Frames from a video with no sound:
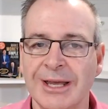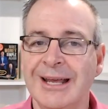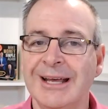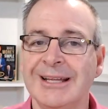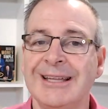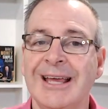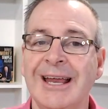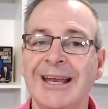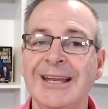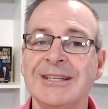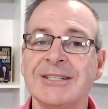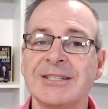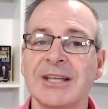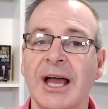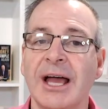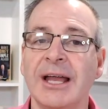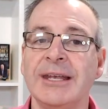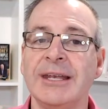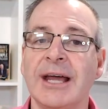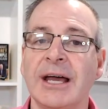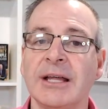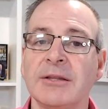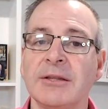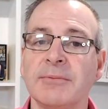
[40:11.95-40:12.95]
that is
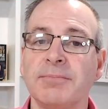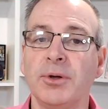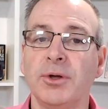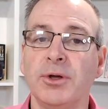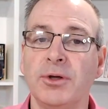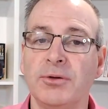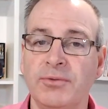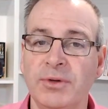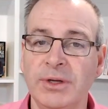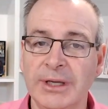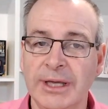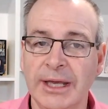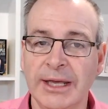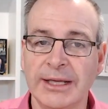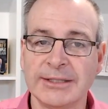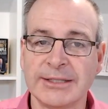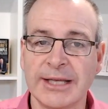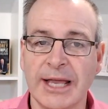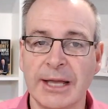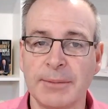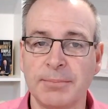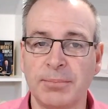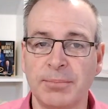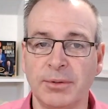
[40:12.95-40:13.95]
another perfect
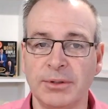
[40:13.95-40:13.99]
example,